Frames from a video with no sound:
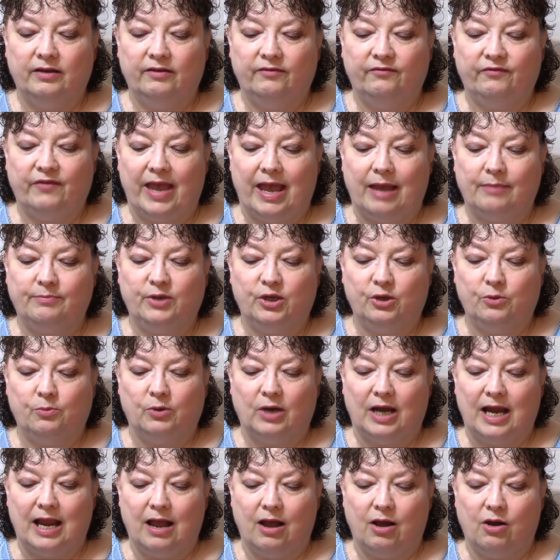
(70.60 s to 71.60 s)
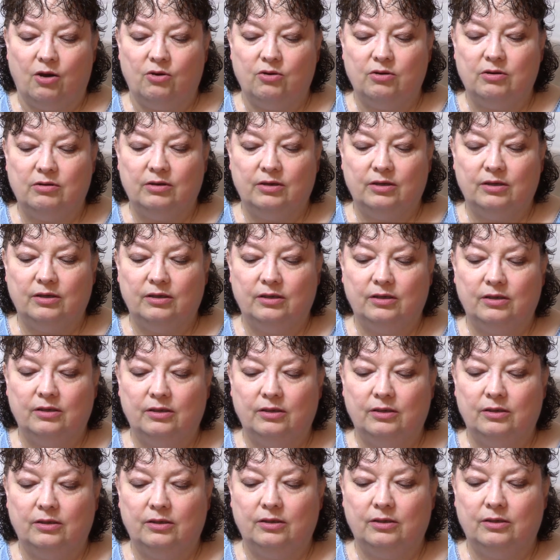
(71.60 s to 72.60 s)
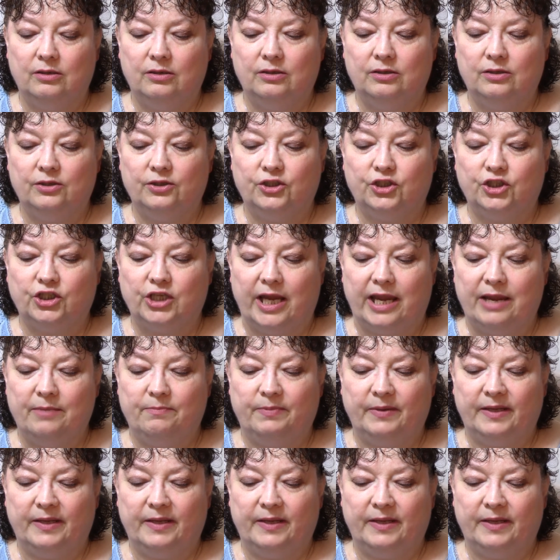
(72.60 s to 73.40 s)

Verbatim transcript: Fabubrow Shape